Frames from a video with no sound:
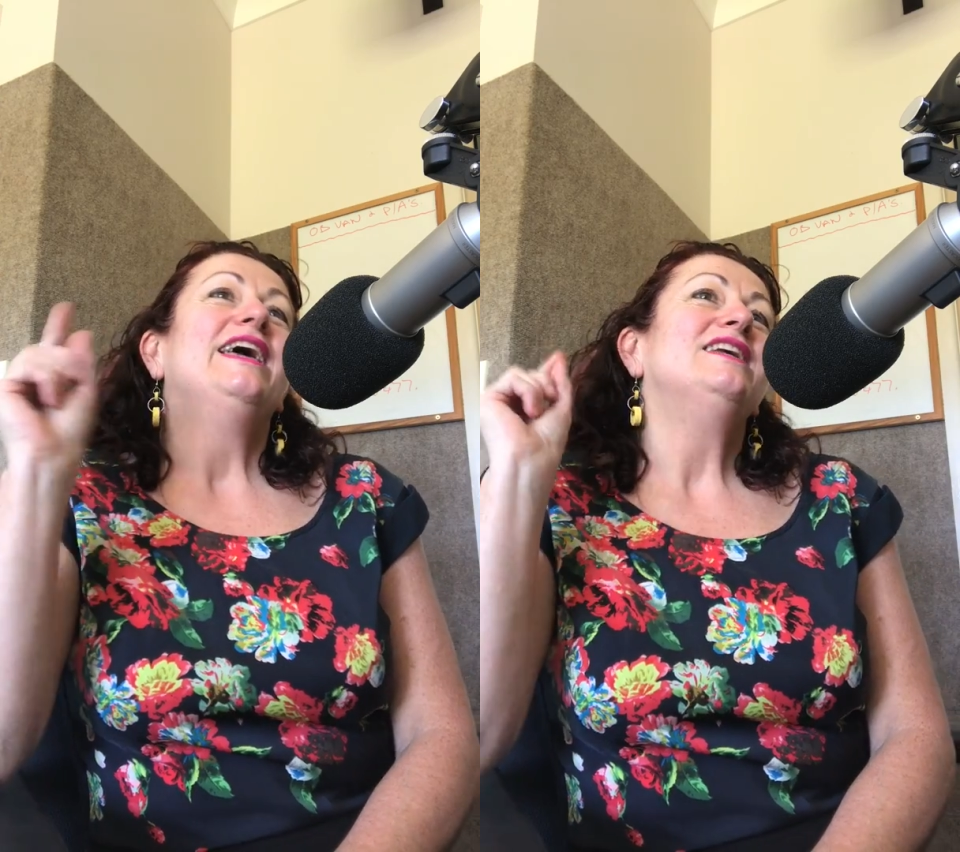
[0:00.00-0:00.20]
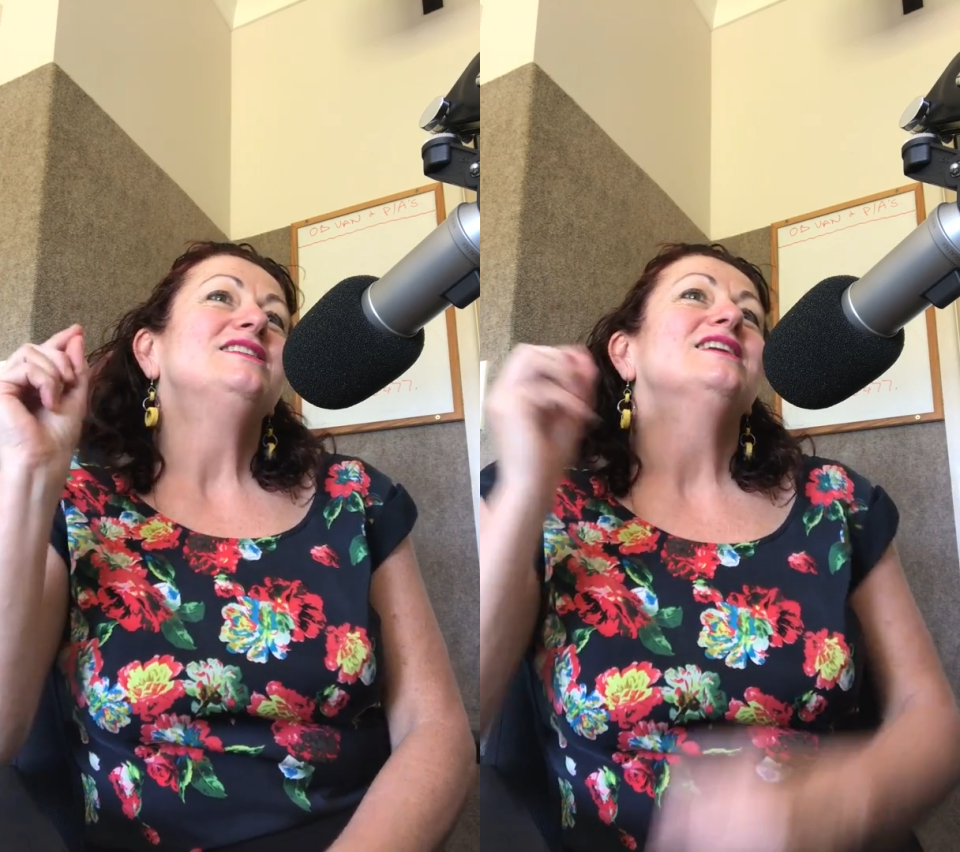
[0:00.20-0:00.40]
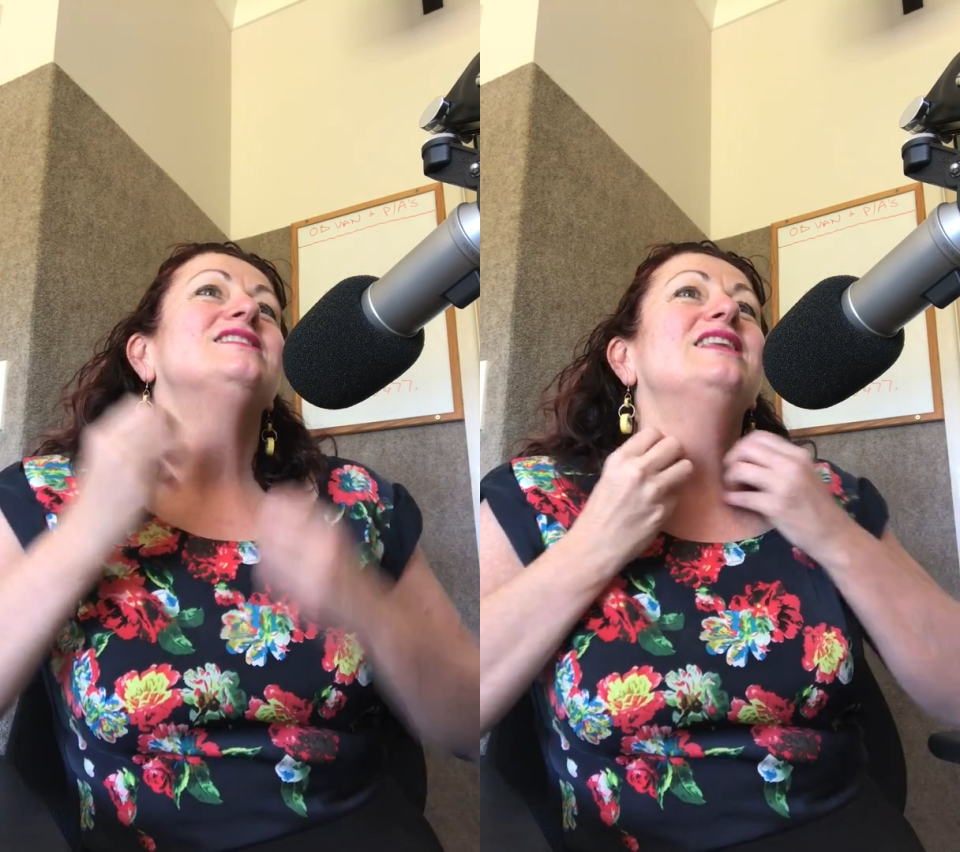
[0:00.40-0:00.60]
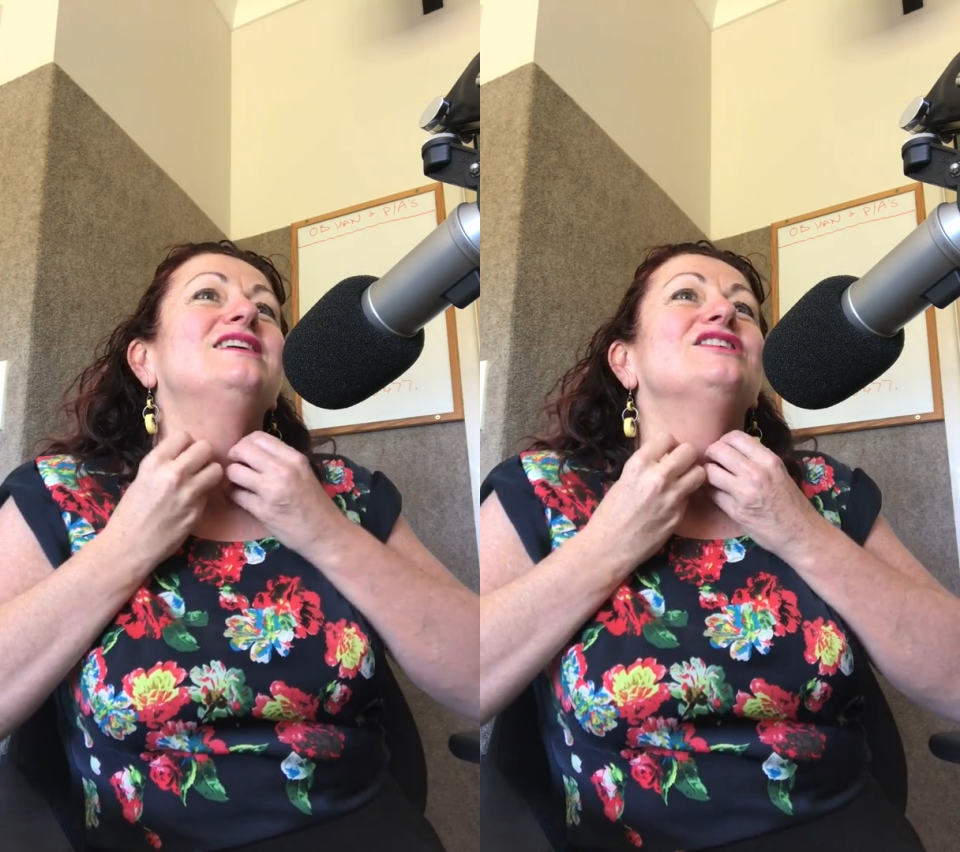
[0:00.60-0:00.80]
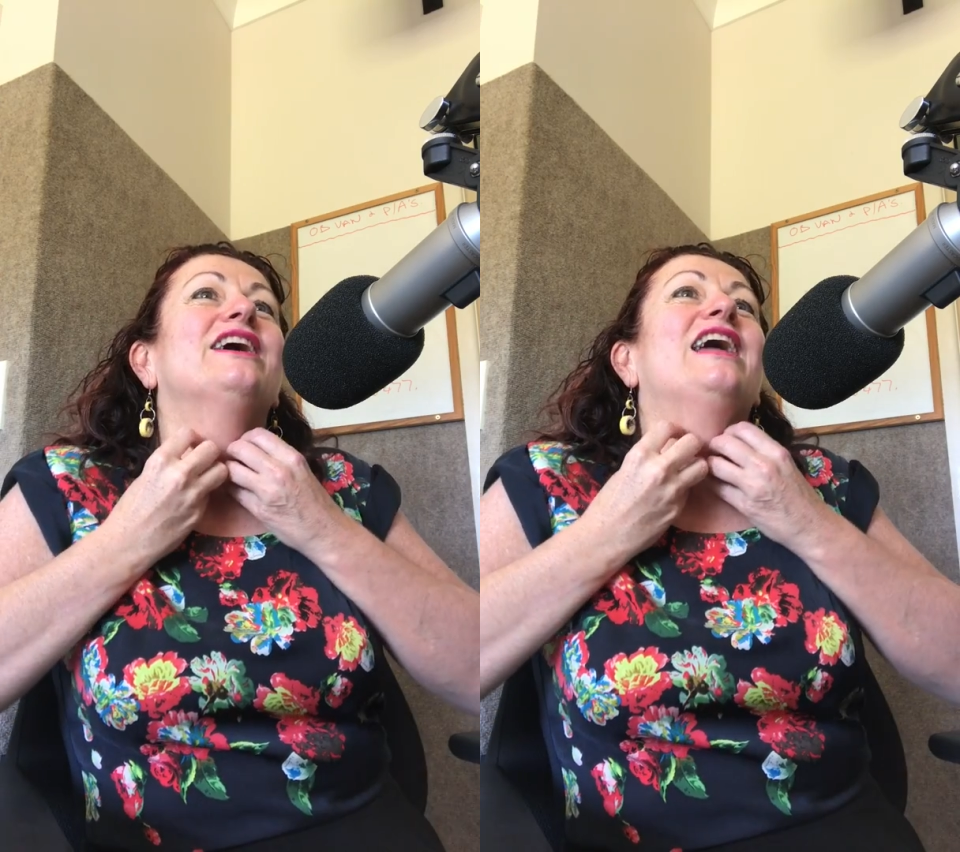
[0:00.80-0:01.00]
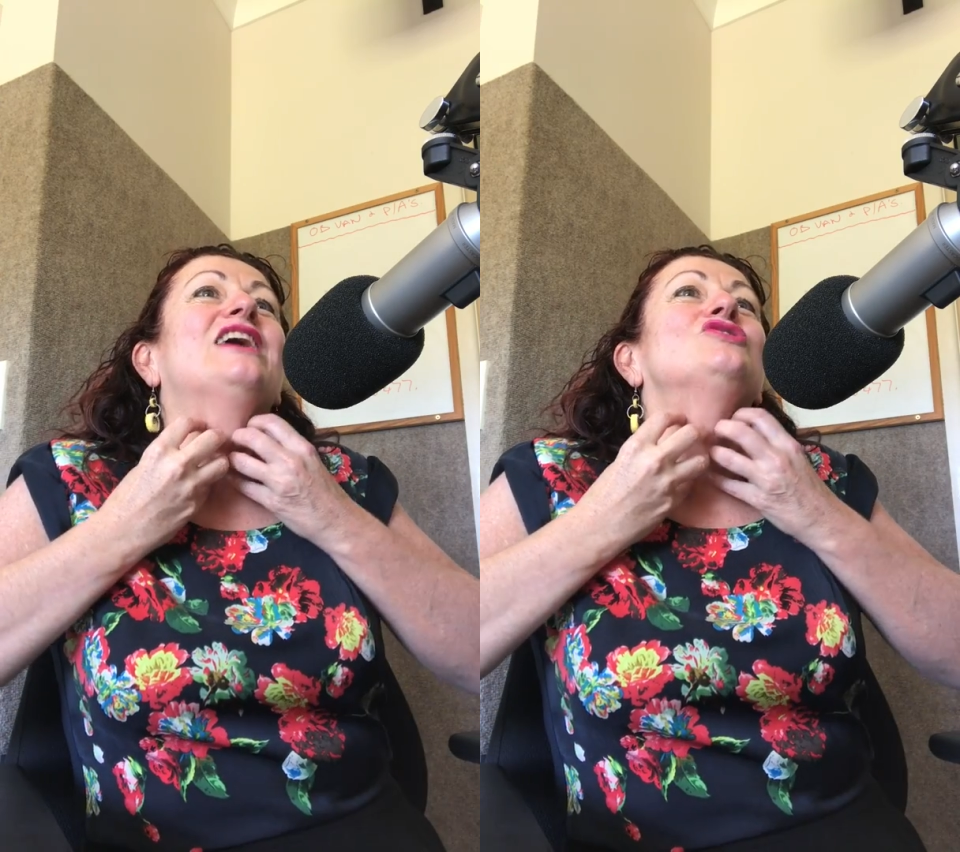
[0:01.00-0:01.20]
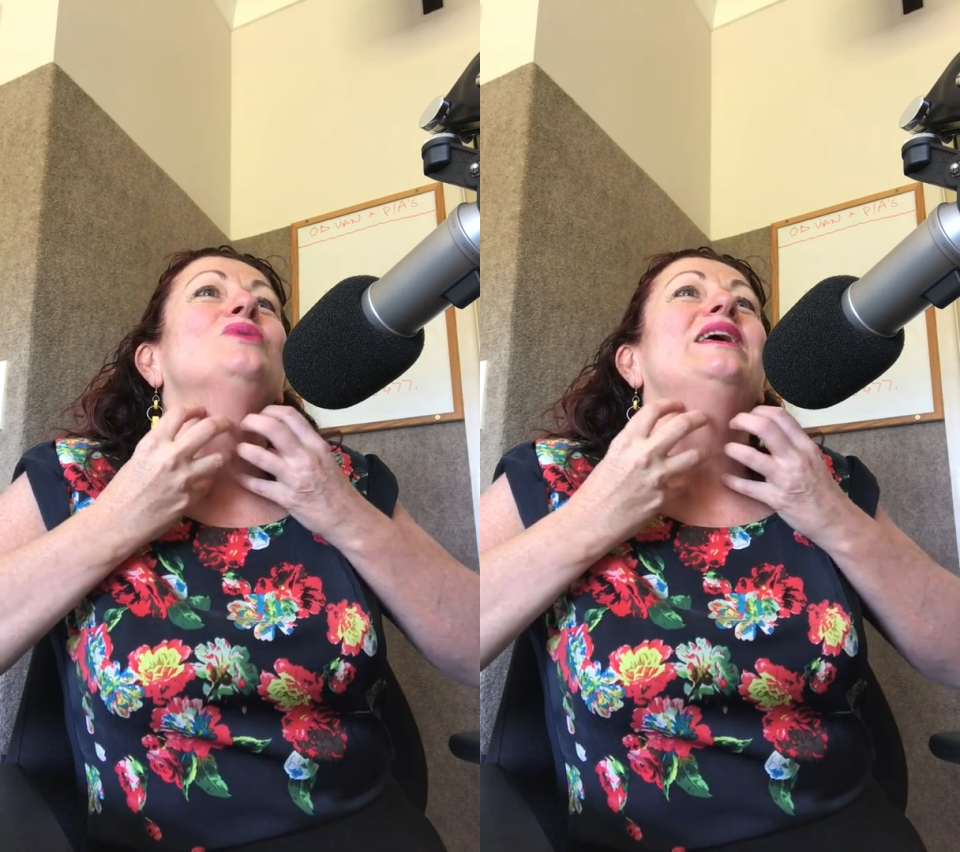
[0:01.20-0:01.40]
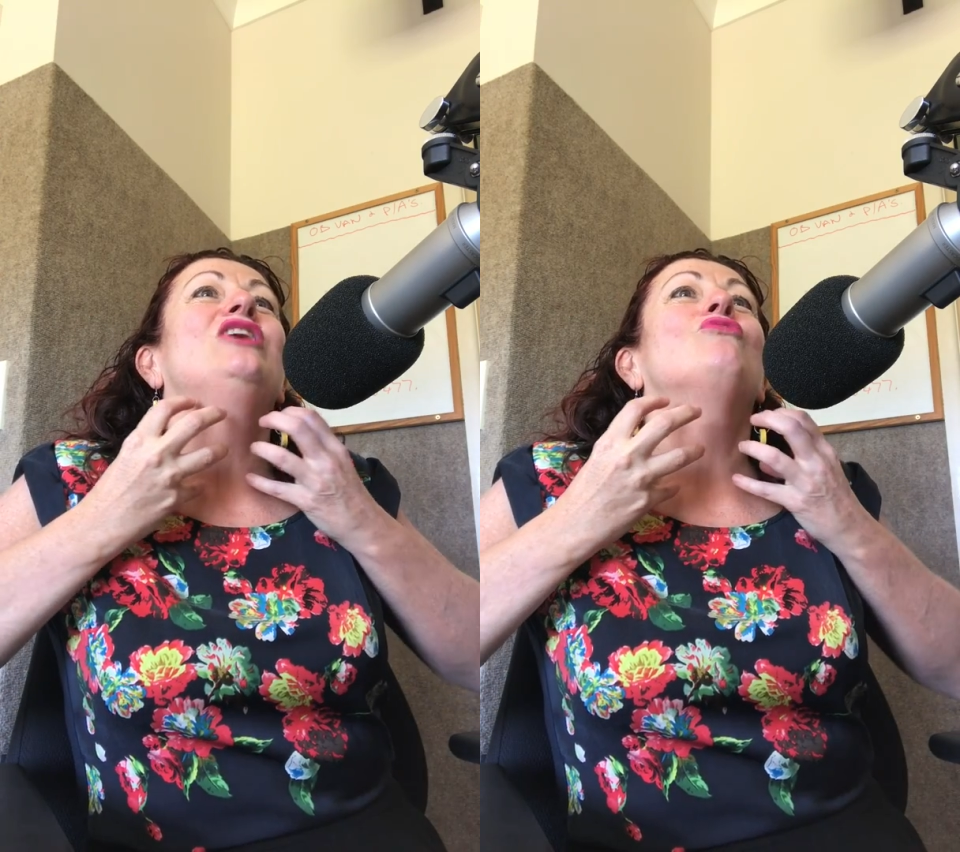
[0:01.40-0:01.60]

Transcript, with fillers: It does things like actually